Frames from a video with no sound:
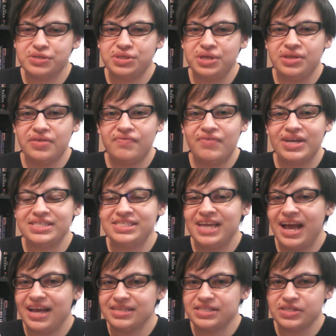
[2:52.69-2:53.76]
She is a
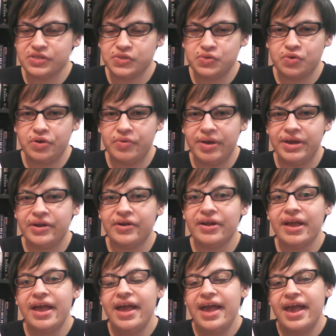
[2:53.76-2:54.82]
fantastic story writer,